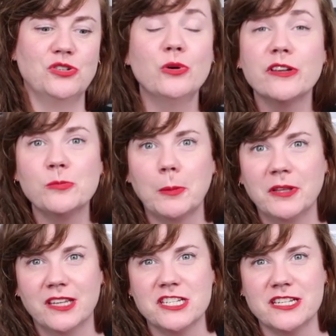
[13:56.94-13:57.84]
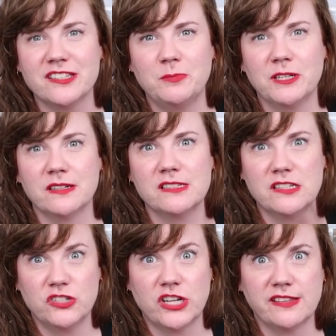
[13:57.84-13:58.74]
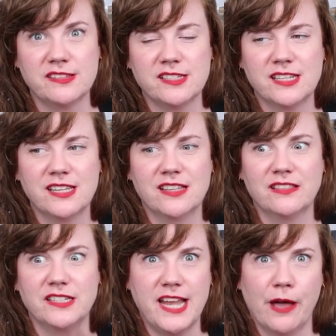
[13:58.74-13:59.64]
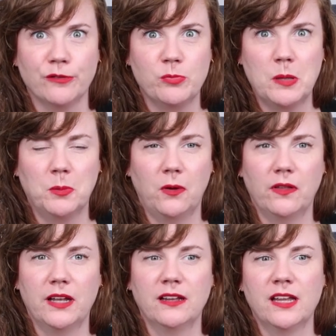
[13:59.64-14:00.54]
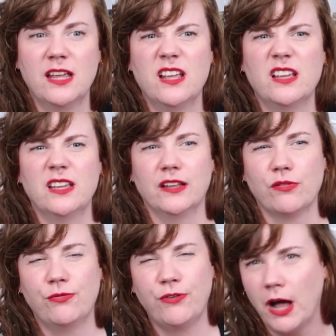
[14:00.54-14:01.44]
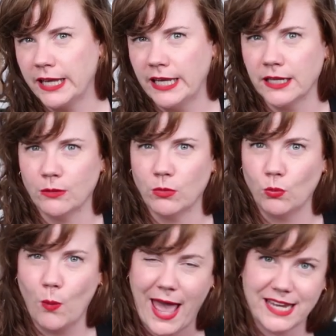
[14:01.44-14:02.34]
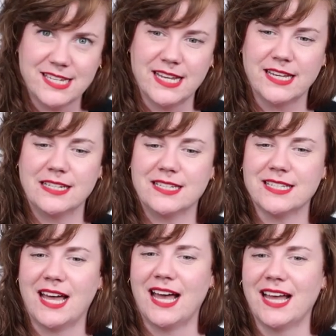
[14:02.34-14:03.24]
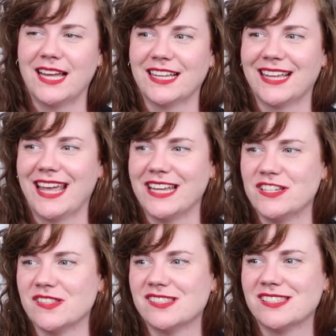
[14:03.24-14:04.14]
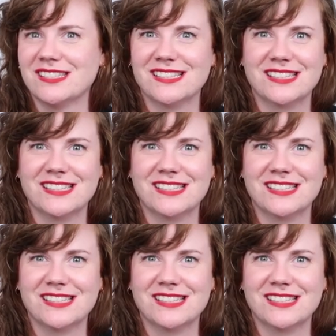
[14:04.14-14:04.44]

tourist population disappears, and it's just the townspeople, and it's foggy and wet and just